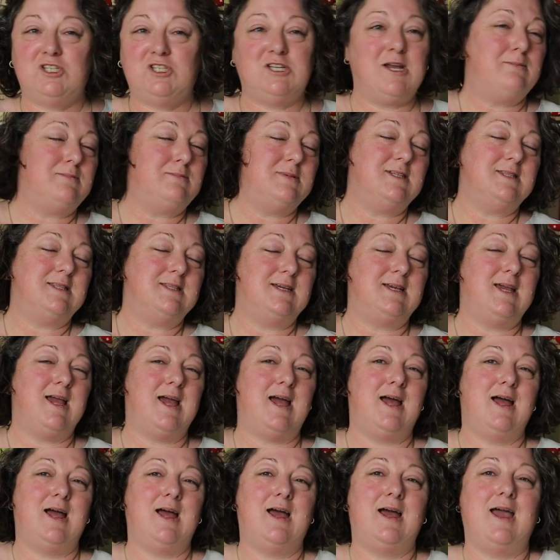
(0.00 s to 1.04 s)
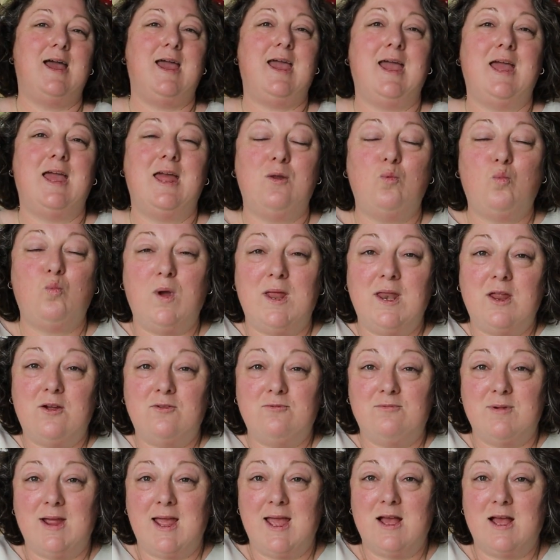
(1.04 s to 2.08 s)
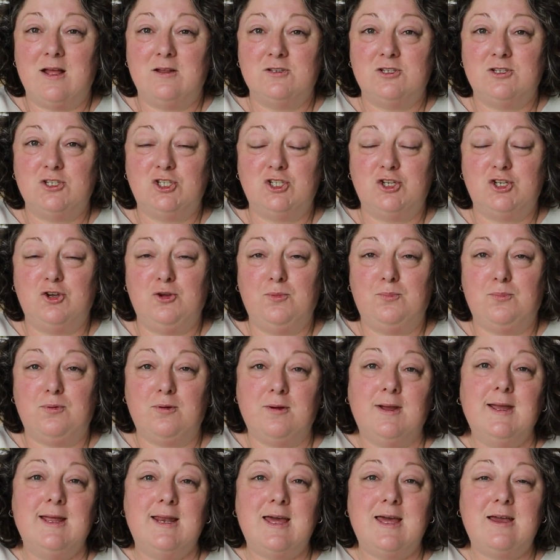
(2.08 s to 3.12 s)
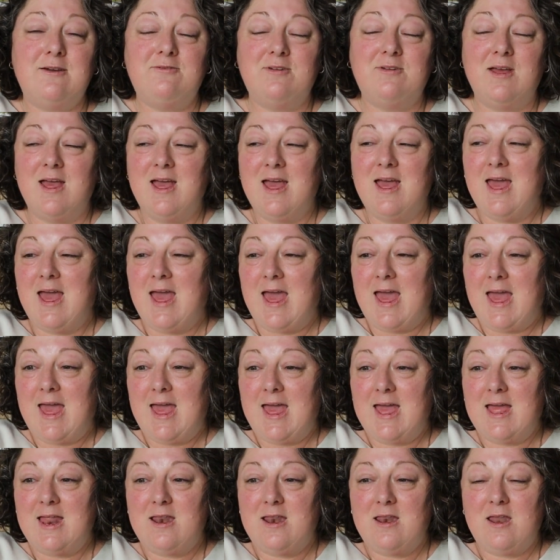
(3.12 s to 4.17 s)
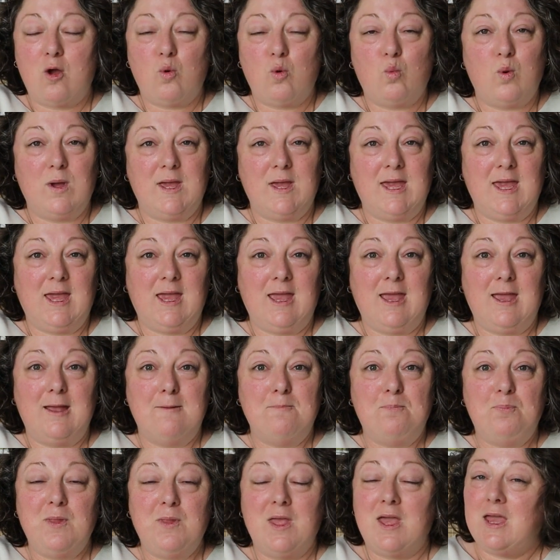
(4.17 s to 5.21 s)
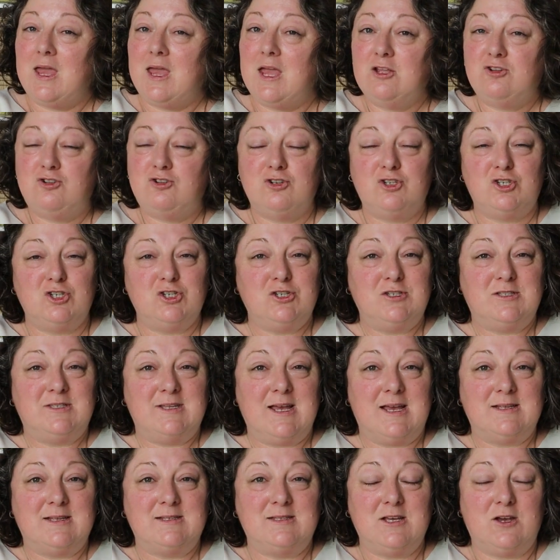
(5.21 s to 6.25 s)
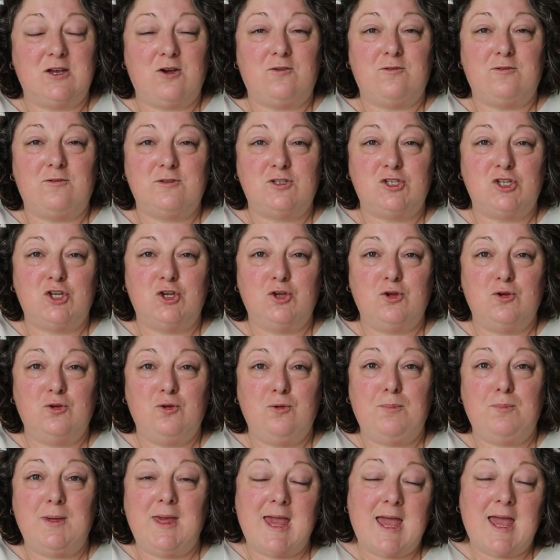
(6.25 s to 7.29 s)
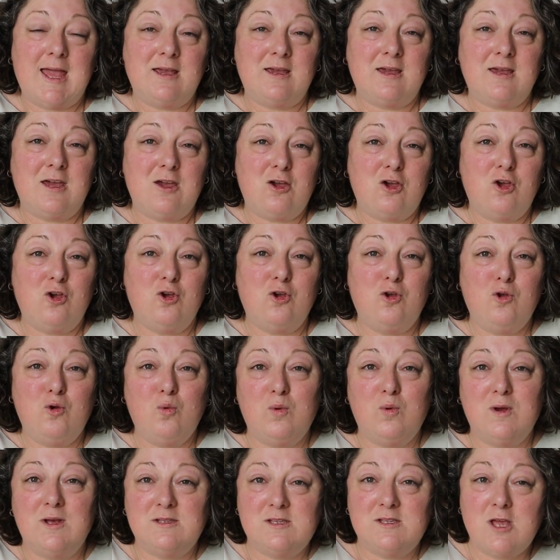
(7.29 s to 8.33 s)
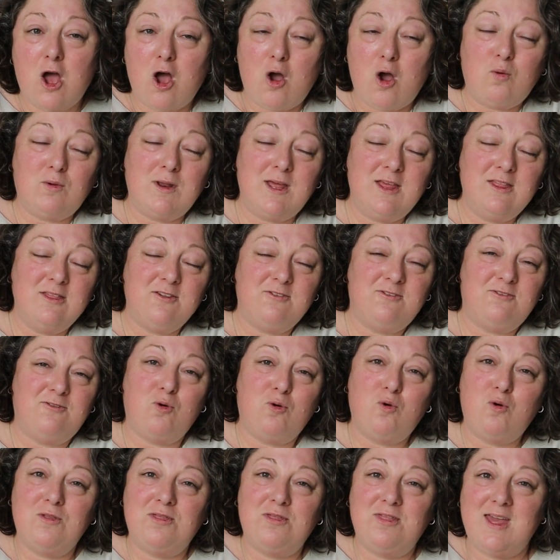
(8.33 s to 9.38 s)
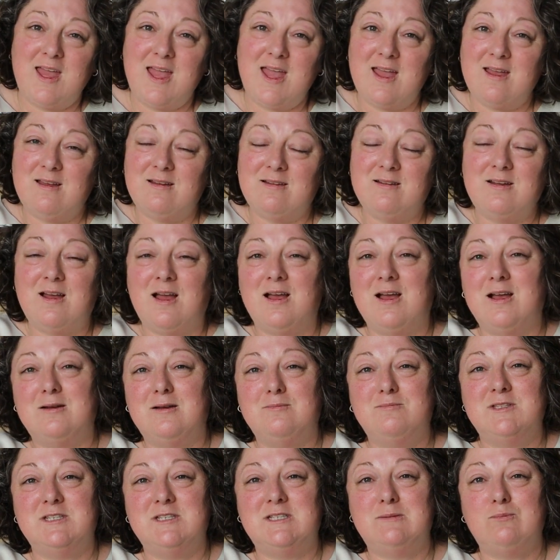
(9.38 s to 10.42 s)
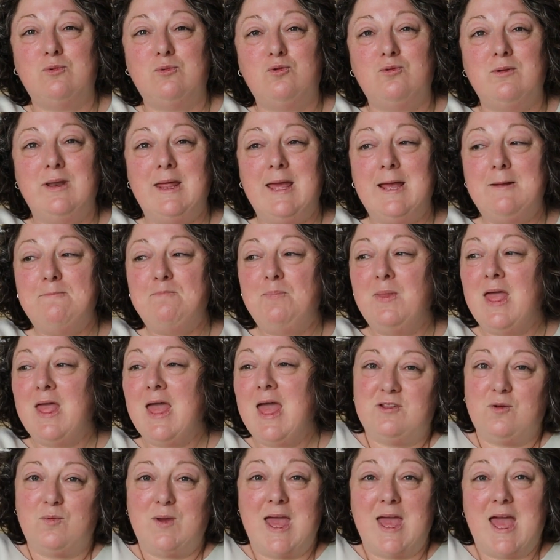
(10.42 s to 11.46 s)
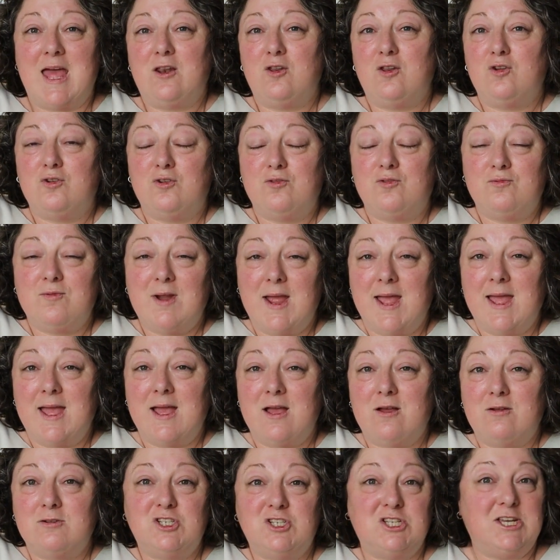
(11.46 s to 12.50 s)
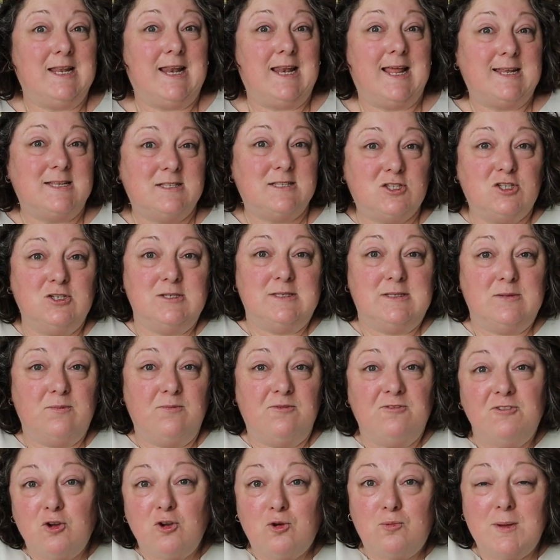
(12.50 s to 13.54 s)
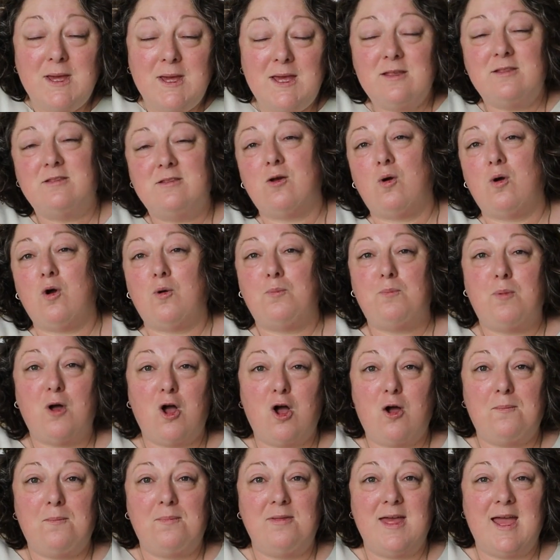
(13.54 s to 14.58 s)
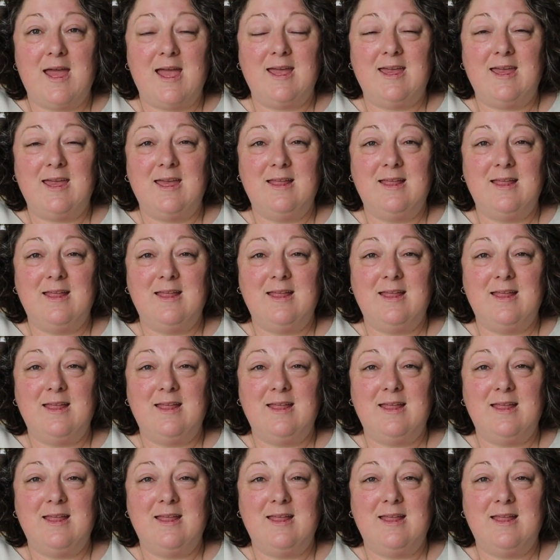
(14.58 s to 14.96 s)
jumped in the car and went around to Pre-Love, and we introduced ourselves to Bianca, who was holding the fort there this morning. So we had a look around. She let us do some filming, so I'll pop that